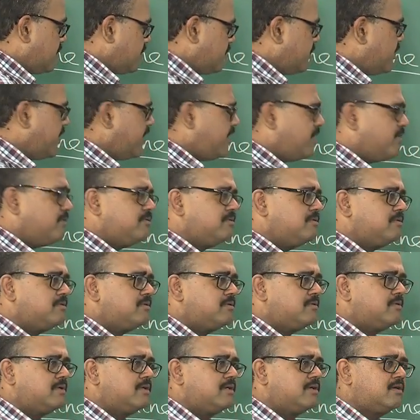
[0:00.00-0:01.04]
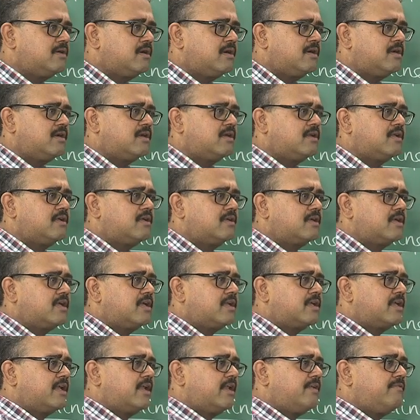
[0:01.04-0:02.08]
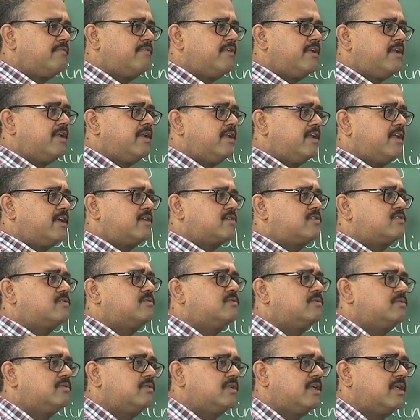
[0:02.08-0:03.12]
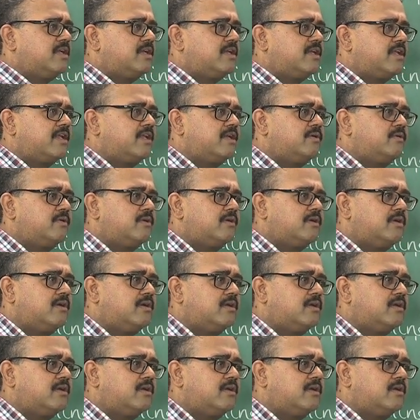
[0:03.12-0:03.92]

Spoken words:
Do you need to do a NOT? Can I feed in x2 to that? Can you do a NOT?